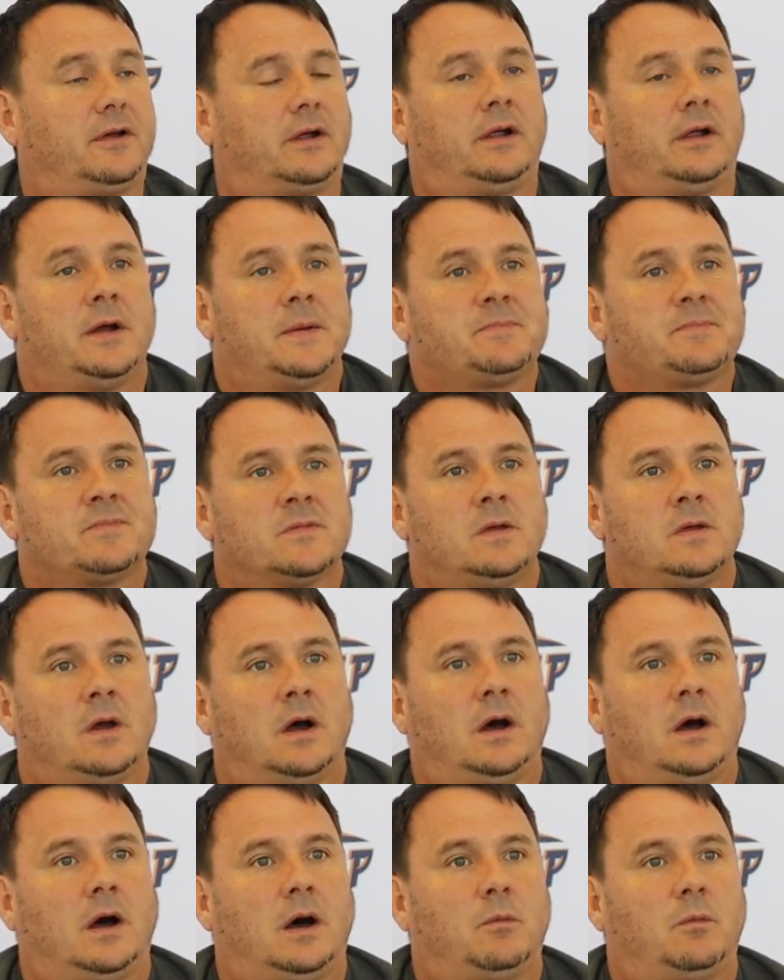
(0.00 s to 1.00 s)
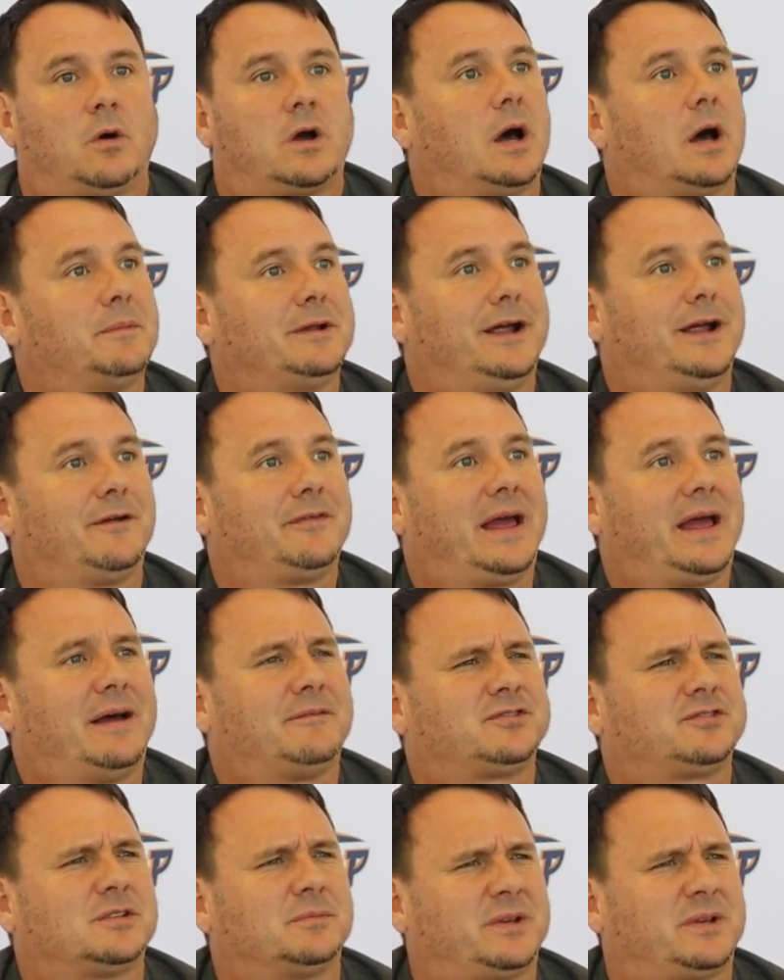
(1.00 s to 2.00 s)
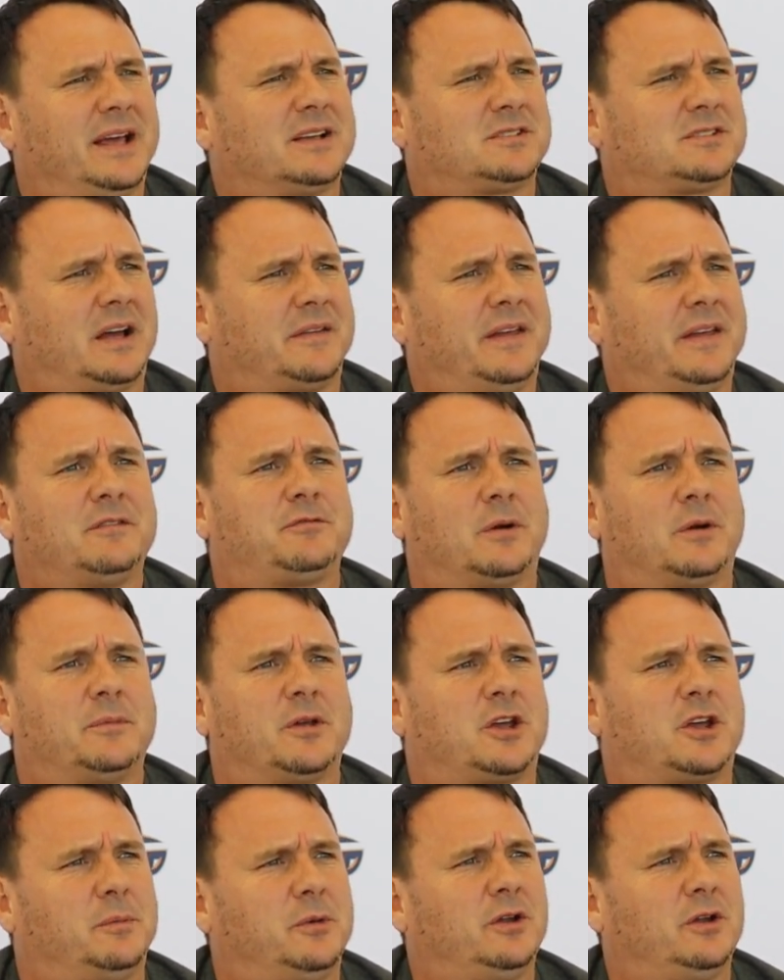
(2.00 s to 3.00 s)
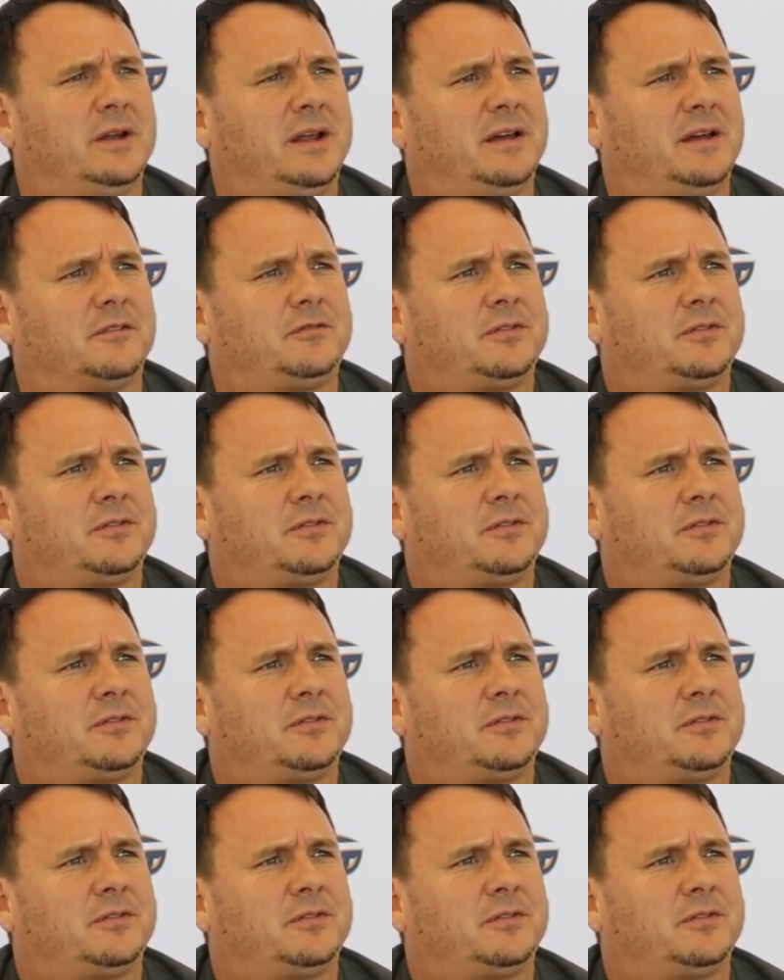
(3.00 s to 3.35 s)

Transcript: They will come in here. They have some kids, I think, from the community.